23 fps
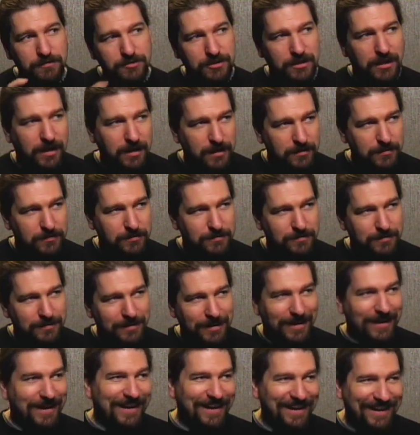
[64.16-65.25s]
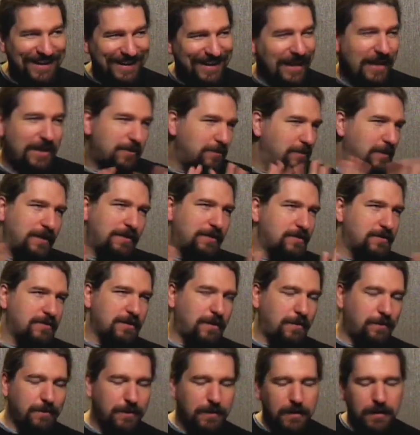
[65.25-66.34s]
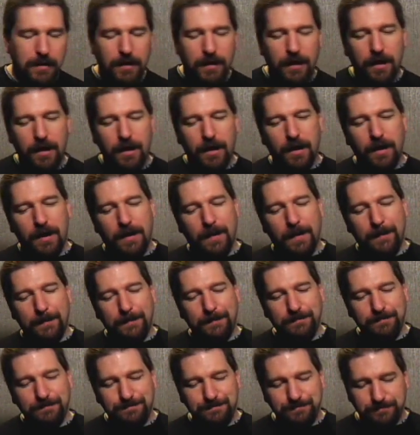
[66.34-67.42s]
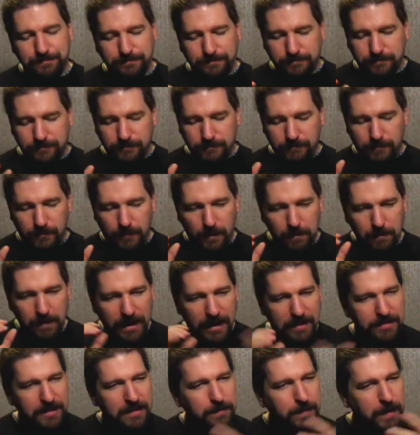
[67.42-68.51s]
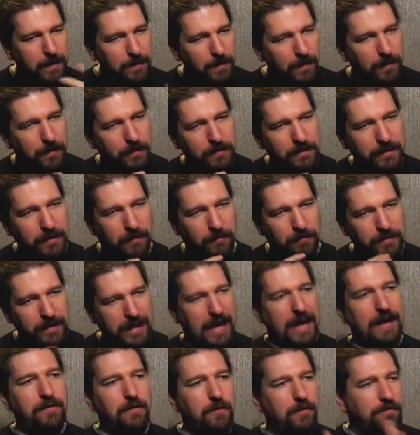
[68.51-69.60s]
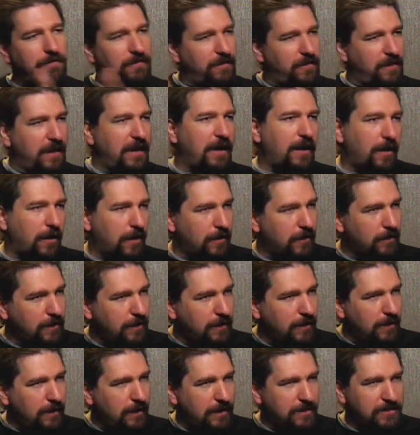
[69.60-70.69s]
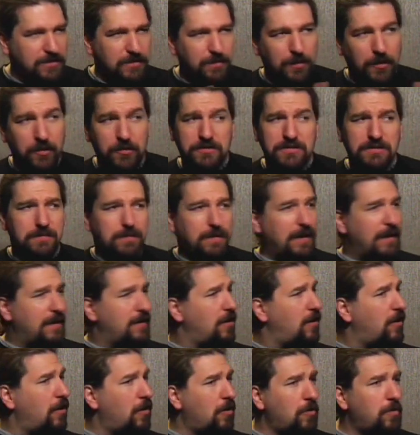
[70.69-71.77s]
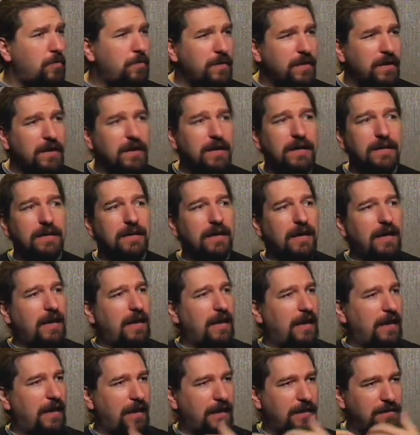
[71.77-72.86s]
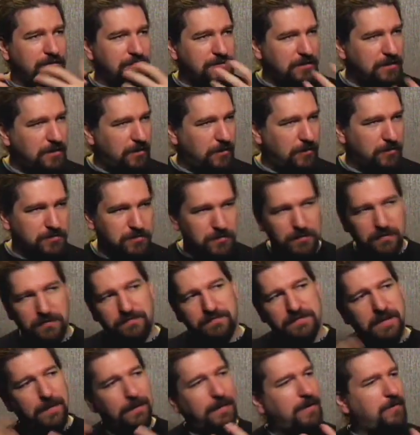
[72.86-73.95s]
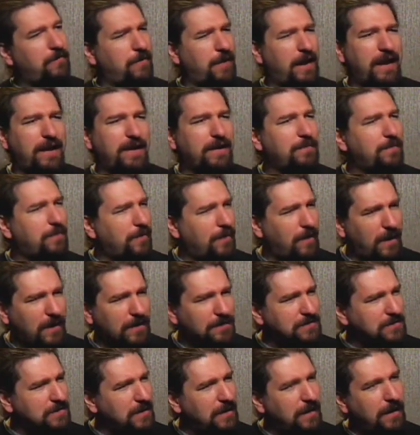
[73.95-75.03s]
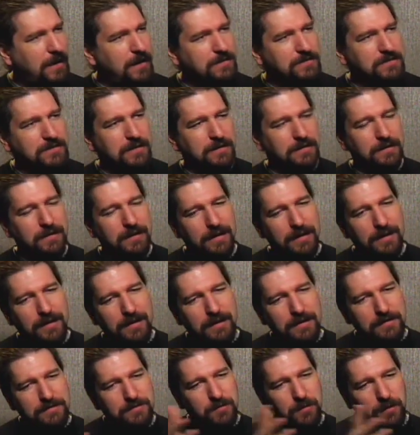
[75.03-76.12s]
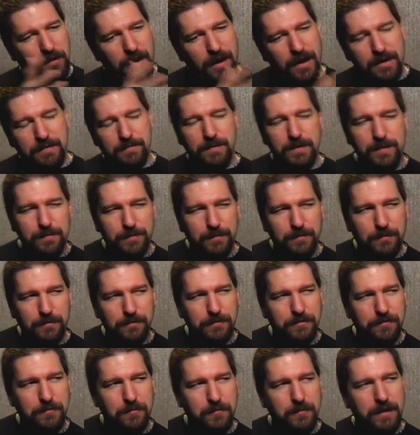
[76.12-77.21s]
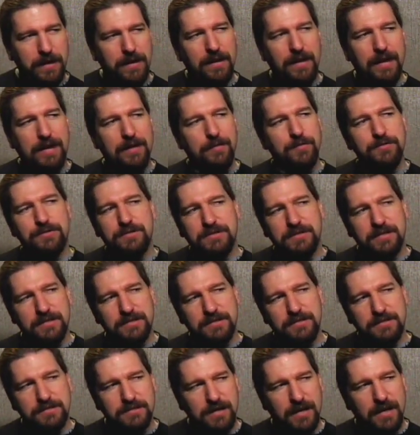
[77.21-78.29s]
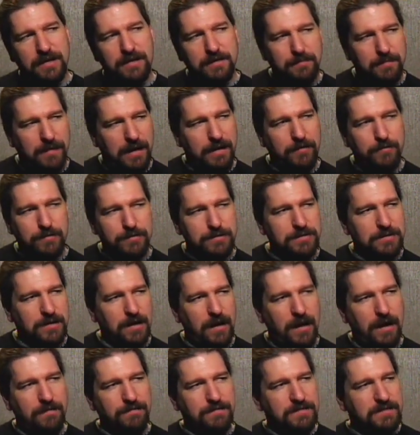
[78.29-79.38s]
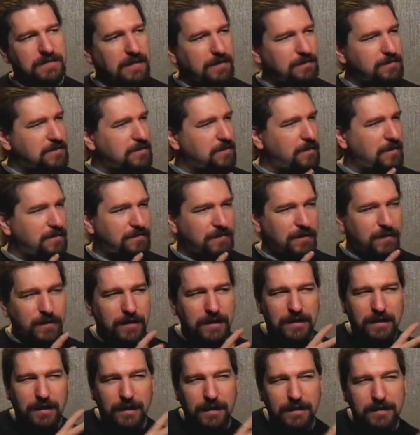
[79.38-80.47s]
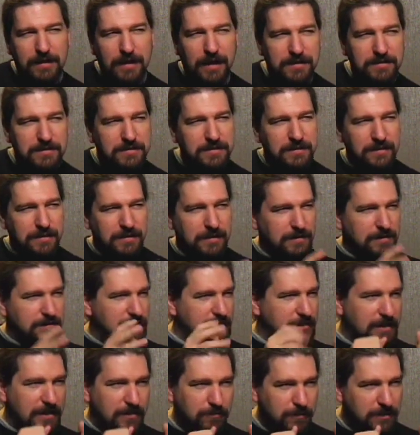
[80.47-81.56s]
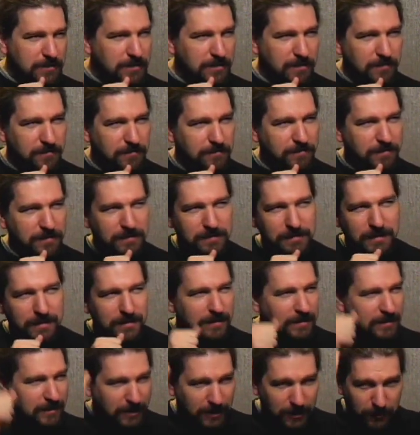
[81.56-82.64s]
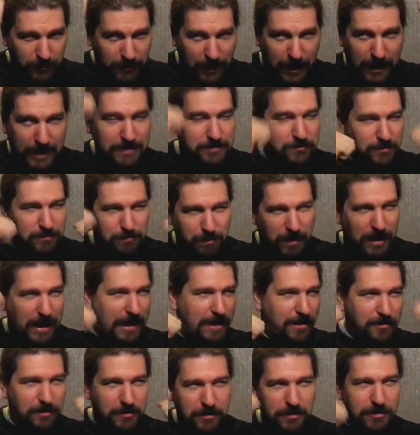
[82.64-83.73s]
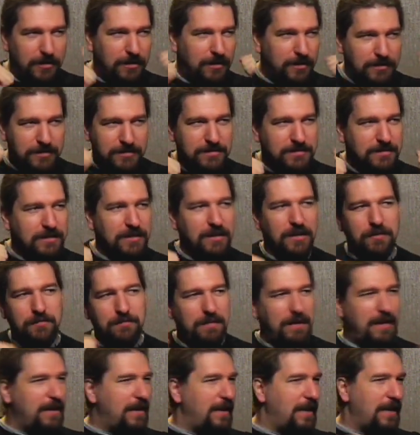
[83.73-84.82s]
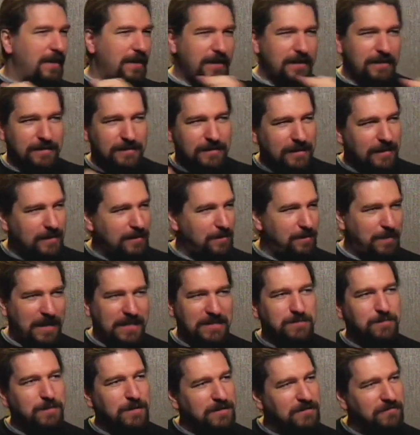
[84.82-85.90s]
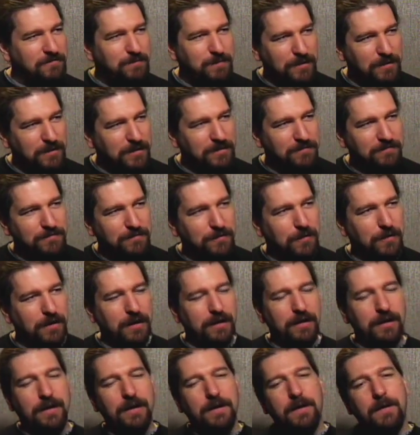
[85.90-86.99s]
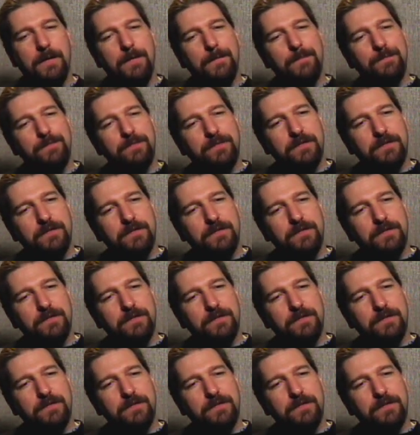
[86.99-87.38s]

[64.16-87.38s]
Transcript: change. I don't make this up. But I think people are, you know, that over there is supposed to be an open and, you know, sort of democratic process. And to a lot of people, the way languages get designed at Microsoft seems to be very clandestine and secretive and, you know, guys with black hoods, you know, meeting in the basement of Building 40. Yes.